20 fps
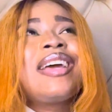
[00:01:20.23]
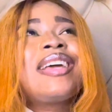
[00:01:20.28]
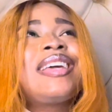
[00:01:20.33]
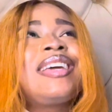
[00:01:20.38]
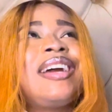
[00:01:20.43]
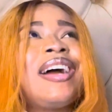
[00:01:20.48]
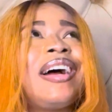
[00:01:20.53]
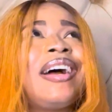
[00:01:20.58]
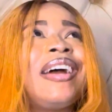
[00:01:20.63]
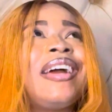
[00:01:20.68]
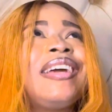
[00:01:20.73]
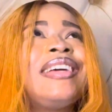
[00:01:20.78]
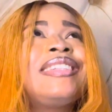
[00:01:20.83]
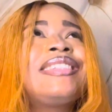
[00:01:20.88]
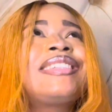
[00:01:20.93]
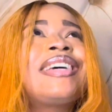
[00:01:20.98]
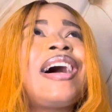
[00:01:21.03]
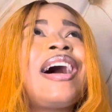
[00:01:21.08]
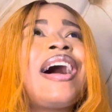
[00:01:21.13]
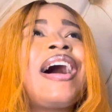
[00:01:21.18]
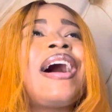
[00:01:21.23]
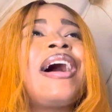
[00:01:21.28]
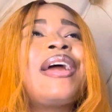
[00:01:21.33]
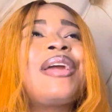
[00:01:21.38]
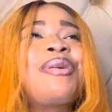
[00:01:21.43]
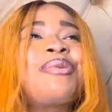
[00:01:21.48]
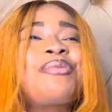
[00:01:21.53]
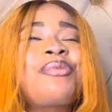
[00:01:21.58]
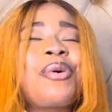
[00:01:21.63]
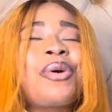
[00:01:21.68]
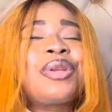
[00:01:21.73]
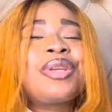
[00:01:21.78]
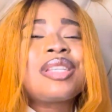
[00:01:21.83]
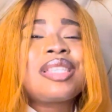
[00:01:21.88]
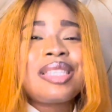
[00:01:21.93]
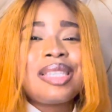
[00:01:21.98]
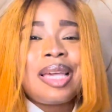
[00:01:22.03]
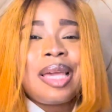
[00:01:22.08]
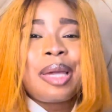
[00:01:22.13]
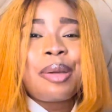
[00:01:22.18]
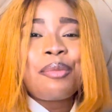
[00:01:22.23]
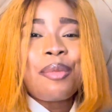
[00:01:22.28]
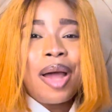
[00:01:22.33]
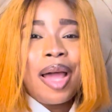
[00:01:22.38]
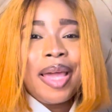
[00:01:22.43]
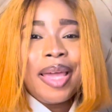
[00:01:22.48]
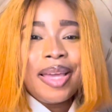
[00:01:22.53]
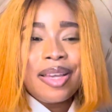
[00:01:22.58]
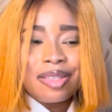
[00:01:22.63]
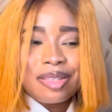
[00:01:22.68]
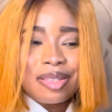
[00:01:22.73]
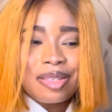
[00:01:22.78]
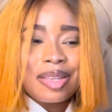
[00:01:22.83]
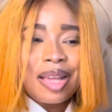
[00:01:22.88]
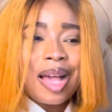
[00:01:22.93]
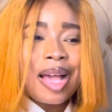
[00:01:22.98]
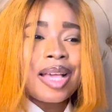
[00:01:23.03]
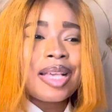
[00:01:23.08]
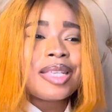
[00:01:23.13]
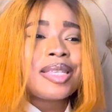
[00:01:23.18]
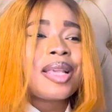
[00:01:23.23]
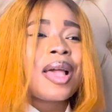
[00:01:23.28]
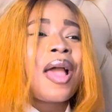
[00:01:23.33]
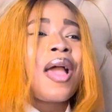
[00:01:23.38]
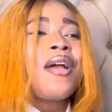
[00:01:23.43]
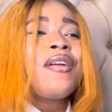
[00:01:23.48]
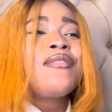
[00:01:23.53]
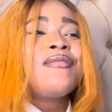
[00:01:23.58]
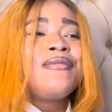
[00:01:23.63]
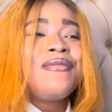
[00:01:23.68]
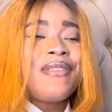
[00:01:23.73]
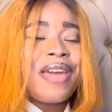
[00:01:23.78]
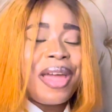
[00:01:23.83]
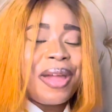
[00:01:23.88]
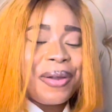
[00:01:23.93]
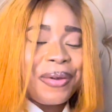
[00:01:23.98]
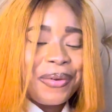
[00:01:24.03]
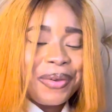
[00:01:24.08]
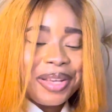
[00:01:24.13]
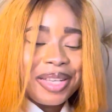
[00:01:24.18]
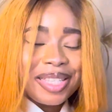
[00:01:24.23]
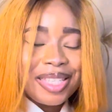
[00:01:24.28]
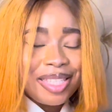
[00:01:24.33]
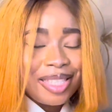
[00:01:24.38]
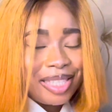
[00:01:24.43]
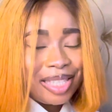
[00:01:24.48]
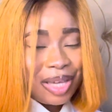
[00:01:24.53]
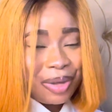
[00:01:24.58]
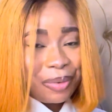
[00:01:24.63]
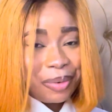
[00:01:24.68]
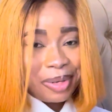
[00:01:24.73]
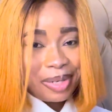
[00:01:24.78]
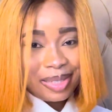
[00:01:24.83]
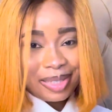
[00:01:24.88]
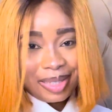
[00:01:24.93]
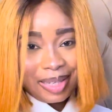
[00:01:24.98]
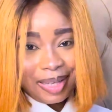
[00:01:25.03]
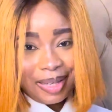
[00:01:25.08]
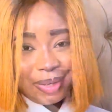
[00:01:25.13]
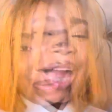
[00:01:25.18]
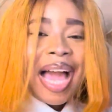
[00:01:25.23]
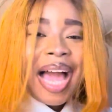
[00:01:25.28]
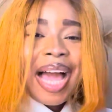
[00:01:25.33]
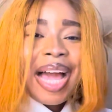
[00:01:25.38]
Guys, I want to take my exercise very seriously.